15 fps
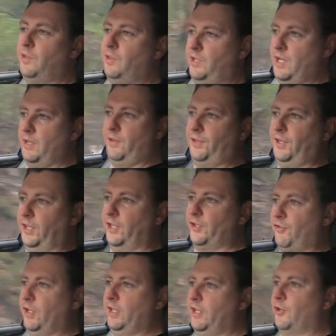The other thing that's
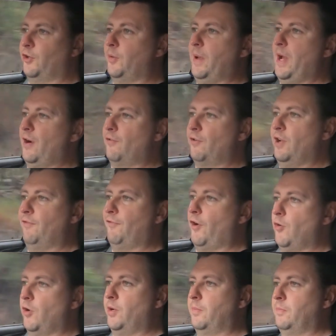really good about
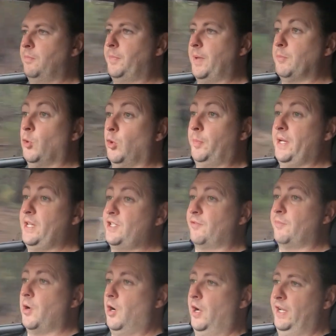Revo, and a bit more peace of
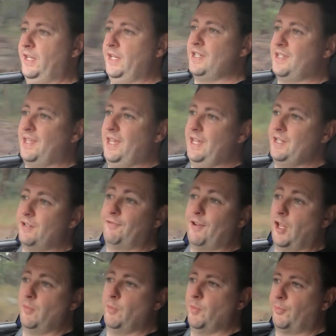mind, is their
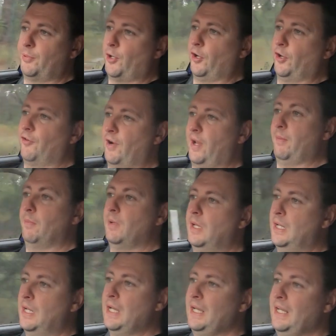development
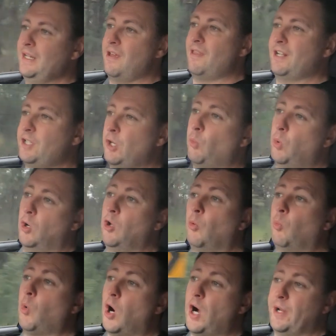program. Now that's a
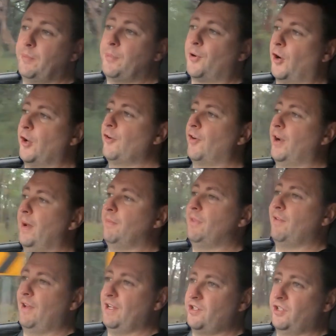worldwide program.
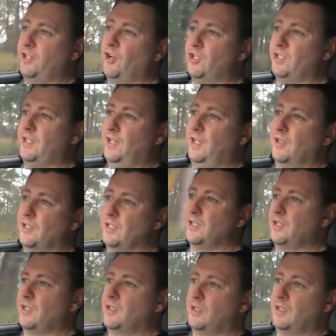They've actually got
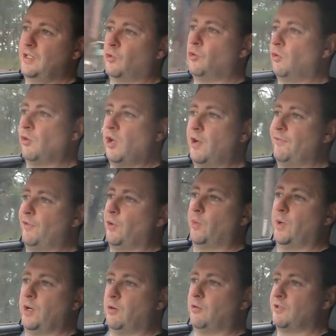dealers all over the
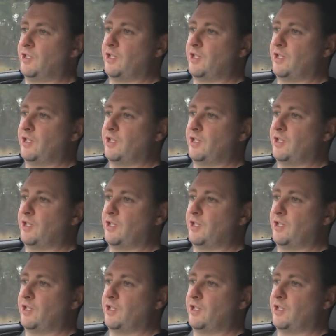world.